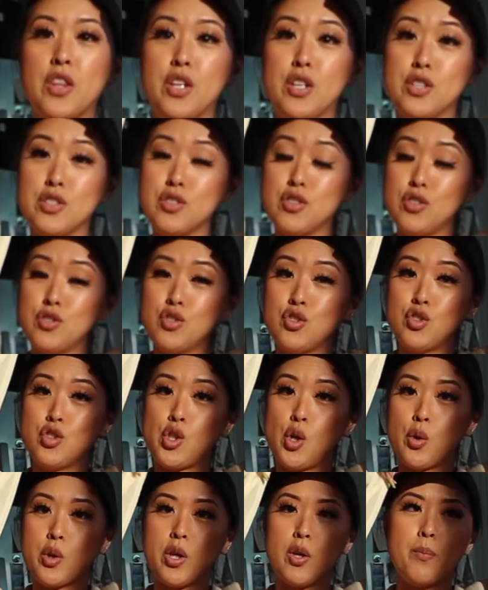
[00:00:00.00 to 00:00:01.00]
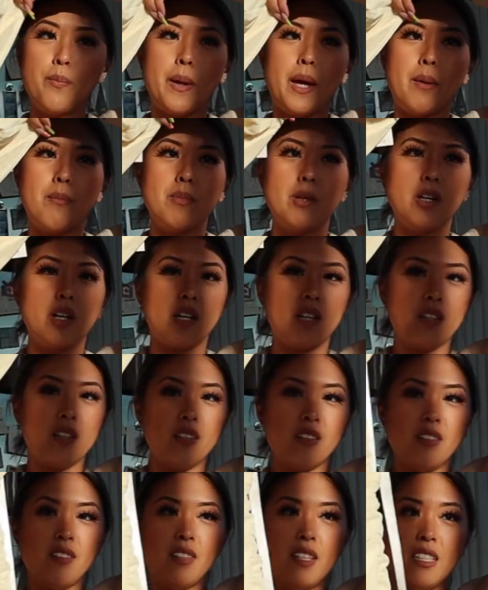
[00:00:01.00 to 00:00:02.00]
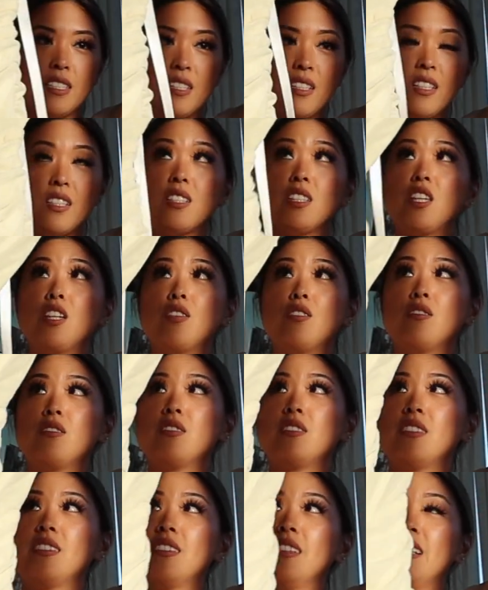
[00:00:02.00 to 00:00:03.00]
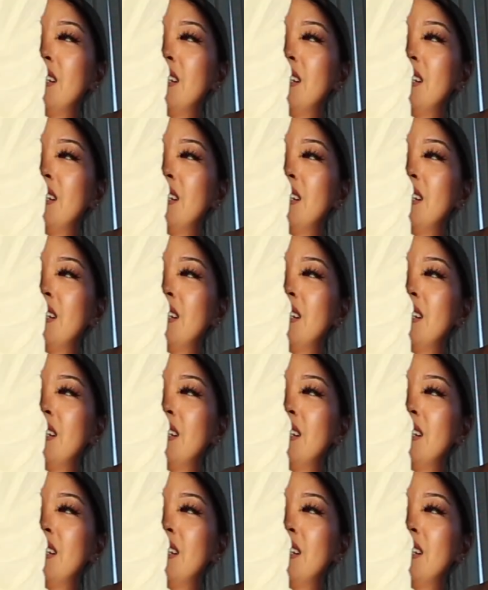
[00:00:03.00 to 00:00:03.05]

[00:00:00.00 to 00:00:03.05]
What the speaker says: this is so cute. Babe, look, isn't this cute?